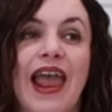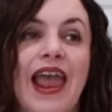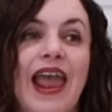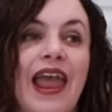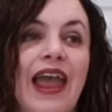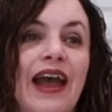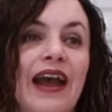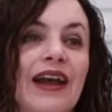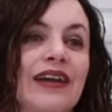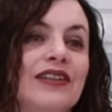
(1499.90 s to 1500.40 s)

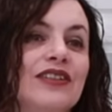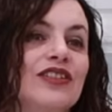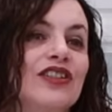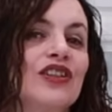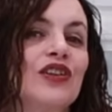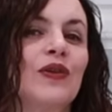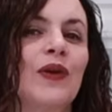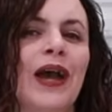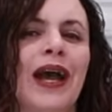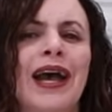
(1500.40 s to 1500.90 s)
and
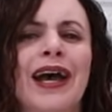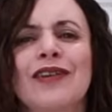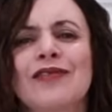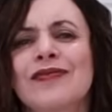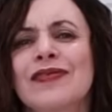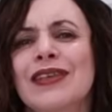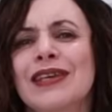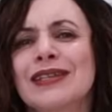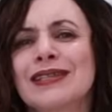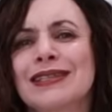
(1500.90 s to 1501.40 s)
you
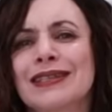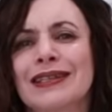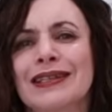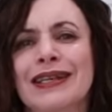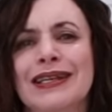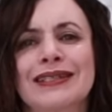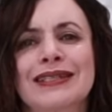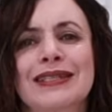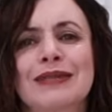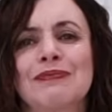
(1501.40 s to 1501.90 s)
have this
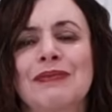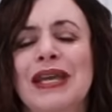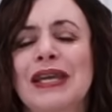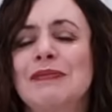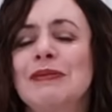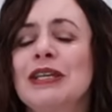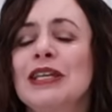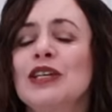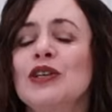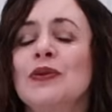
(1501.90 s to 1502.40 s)
list,
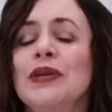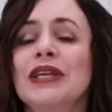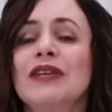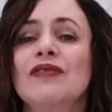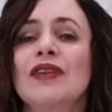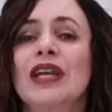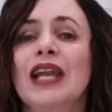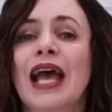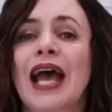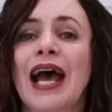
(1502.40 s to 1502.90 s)
maybe you
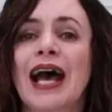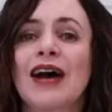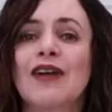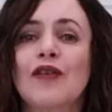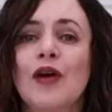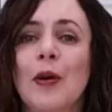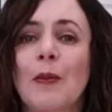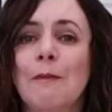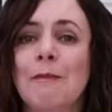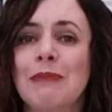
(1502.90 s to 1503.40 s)
even have
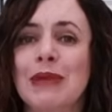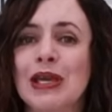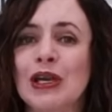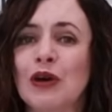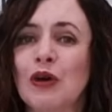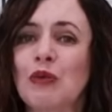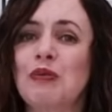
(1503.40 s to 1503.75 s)
a meal